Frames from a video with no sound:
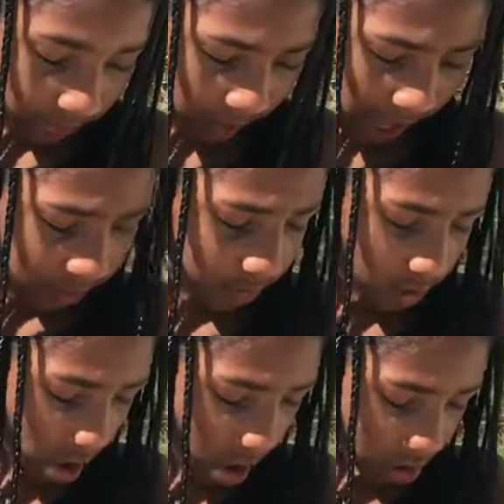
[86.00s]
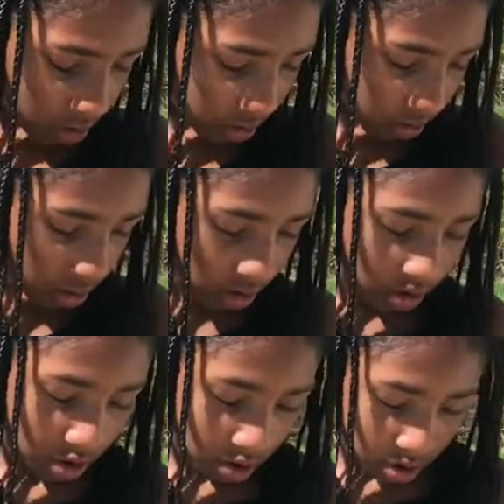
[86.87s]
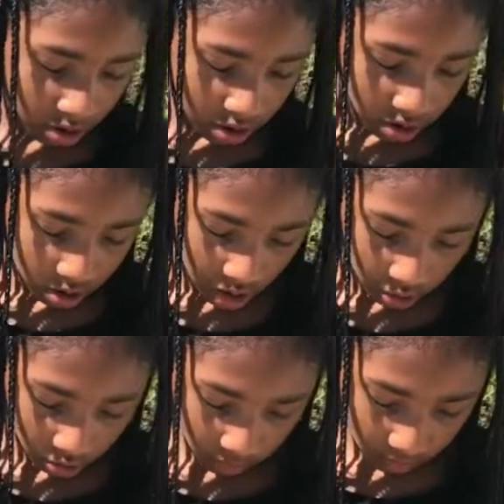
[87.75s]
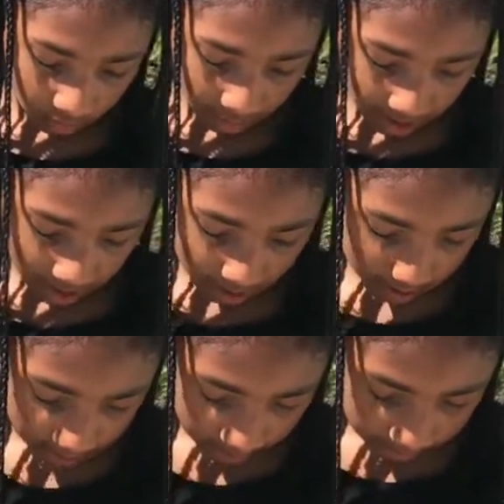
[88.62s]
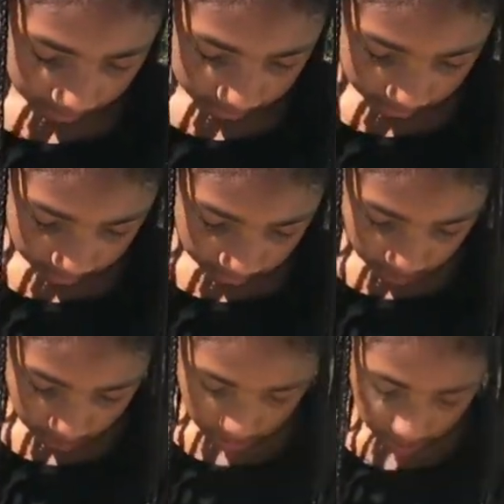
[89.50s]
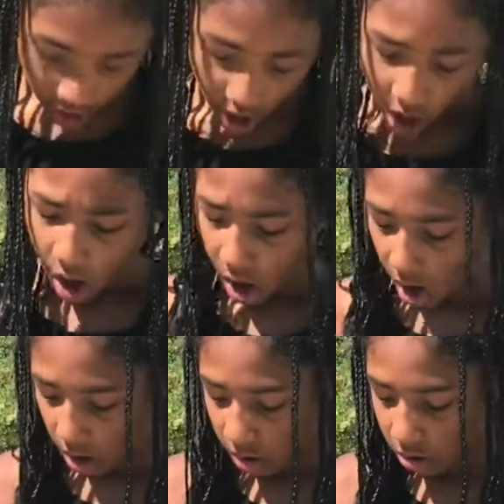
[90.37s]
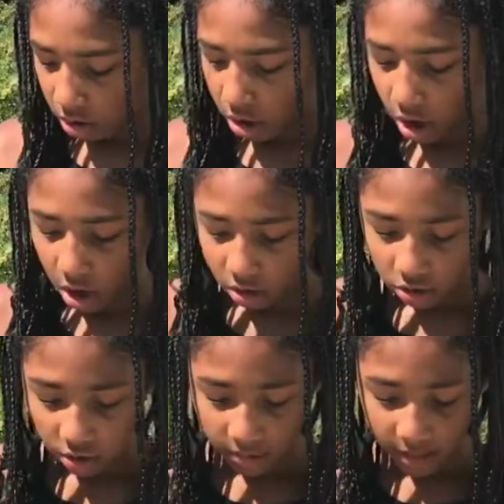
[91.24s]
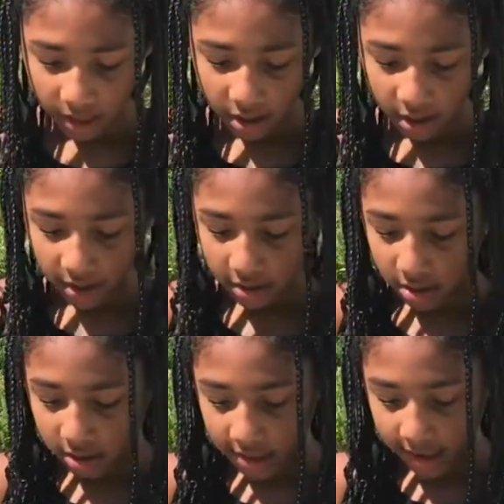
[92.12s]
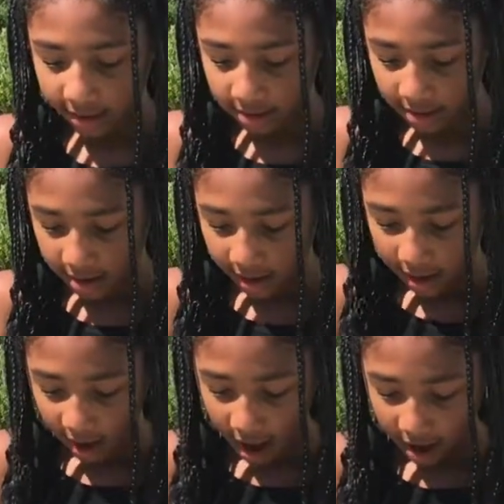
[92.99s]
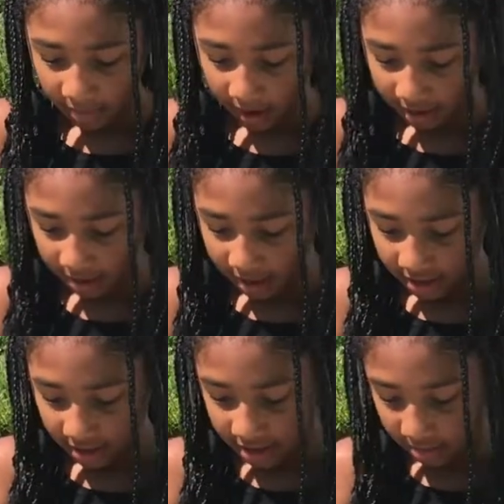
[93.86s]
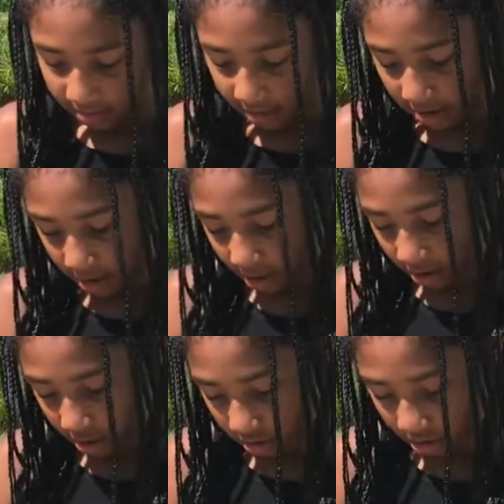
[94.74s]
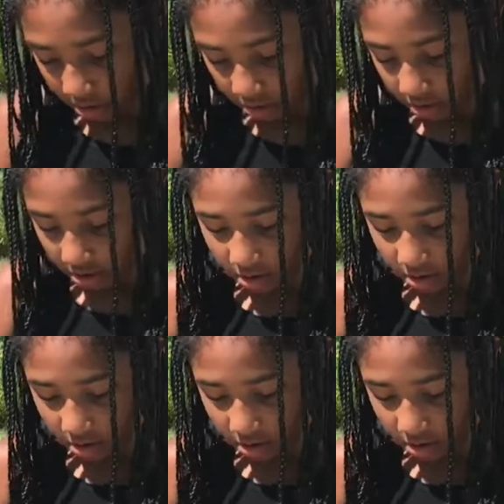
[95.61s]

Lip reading: fast with the hot glue, then you might like put the hot glue might get inside the iPad case and it might not close